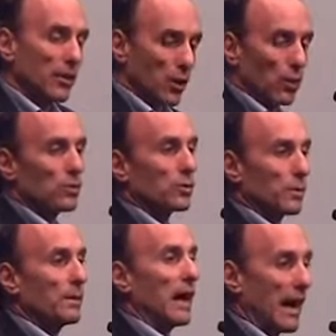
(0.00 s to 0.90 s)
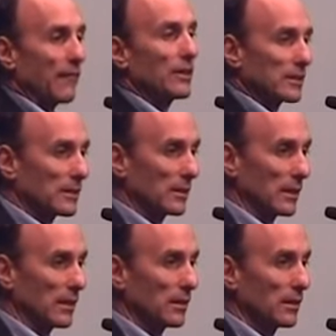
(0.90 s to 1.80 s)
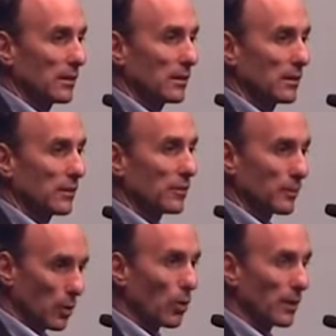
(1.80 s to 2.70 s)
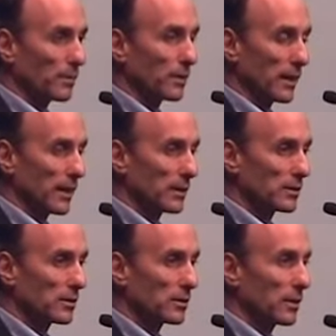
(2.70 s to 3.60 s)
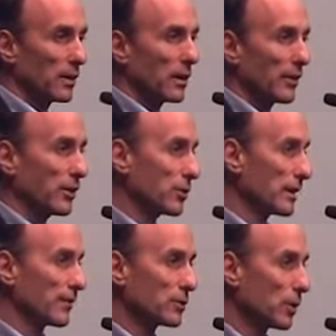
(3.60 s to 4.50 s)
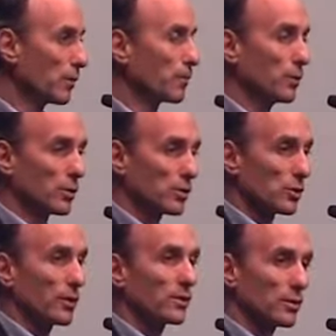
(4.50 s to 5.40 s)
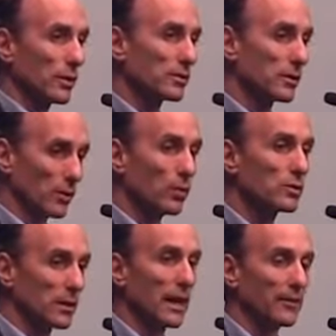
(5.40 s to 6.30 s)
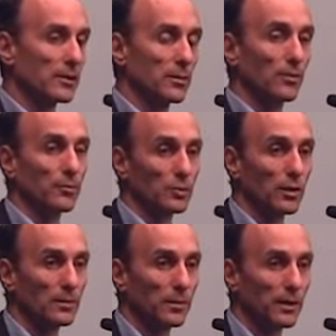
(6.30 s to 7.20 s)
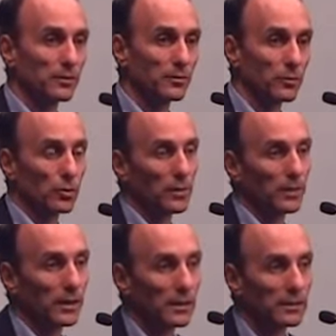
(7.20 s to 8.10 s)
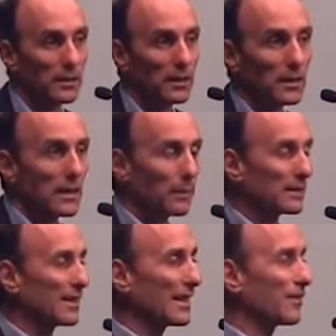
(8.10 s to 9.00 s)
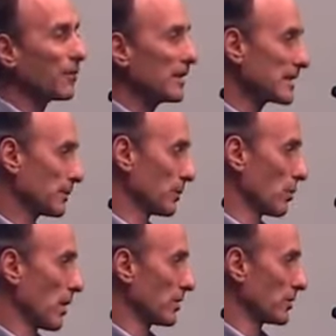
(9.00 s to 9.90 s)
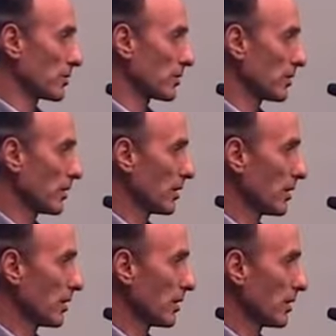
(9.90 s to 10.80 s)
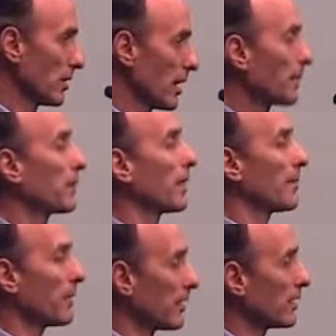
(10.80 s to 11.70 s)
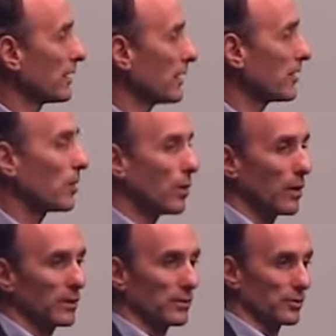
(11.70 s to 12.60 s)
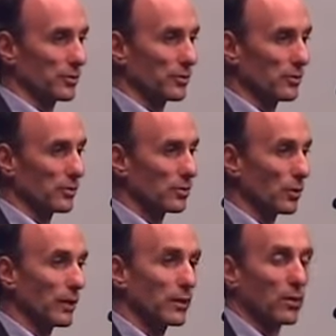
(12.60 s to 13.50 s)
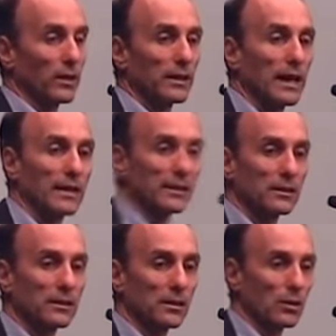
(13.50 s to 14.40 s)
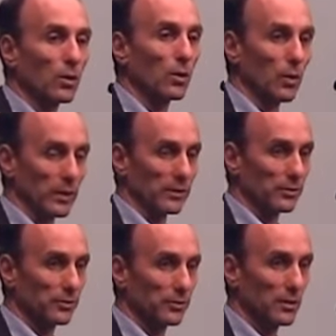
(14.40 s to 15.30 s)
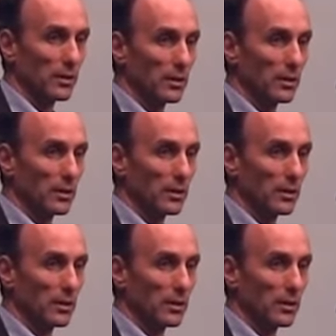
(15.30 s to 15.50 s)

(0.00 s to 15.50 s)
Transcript: And those would be obviously from corn products. And then you can have tofu or soy sauce, and those could obviously be from soy pro Soy products. But the invisible ones are primarily the oils soy, corn, cotton, canola oils.